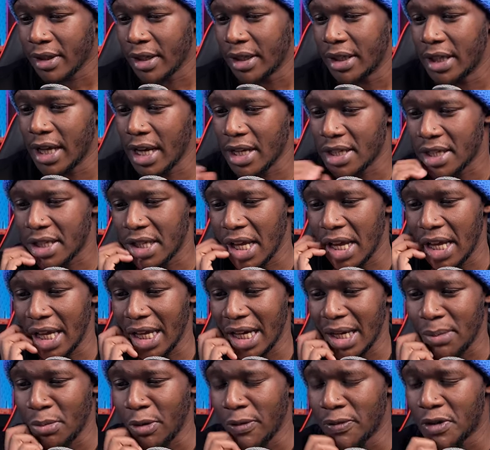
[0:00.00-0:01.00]
Yes, they
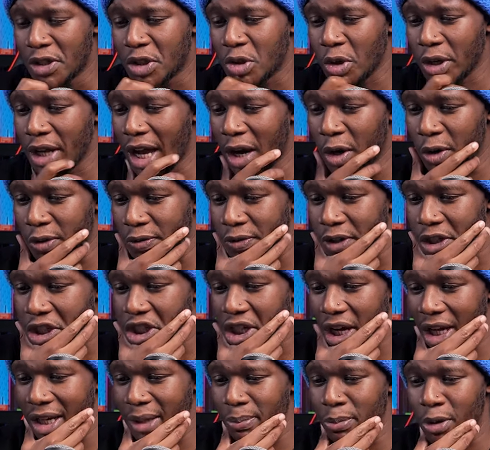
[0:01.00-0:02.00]
removed
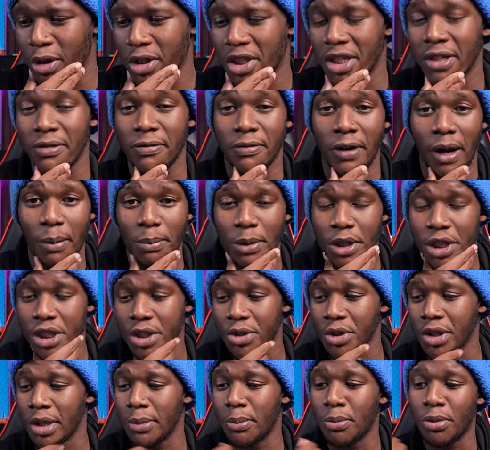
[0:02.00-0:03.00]
Stojanovic and brought in Vrbic.
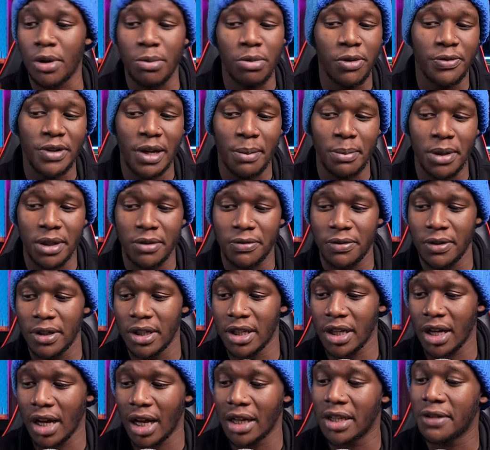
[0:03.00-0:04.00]
So they removed a
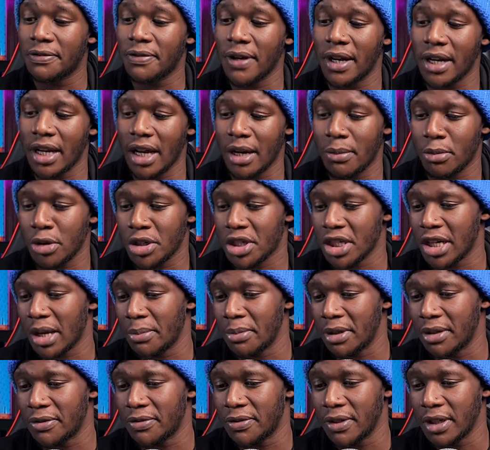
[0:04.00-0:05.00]
midfielder, a defender, and brought in a
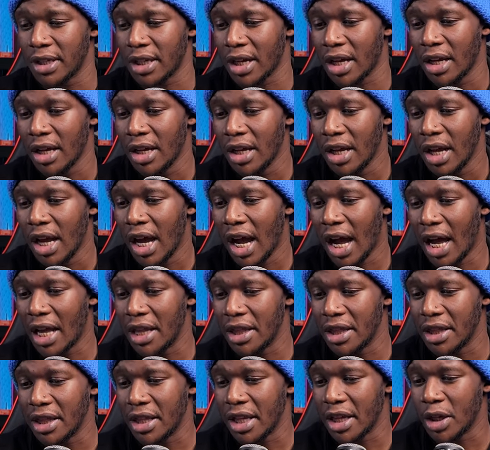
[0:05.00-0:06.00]
midfielder,
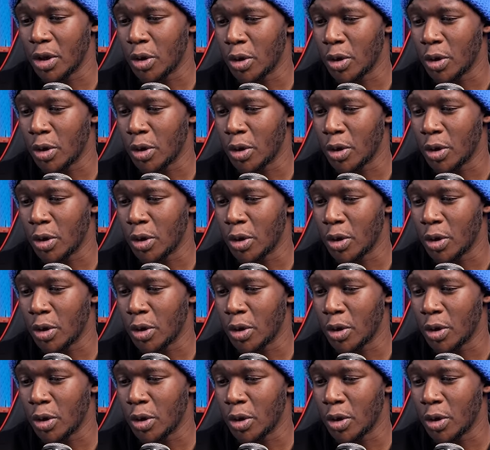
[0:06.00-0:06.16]
and they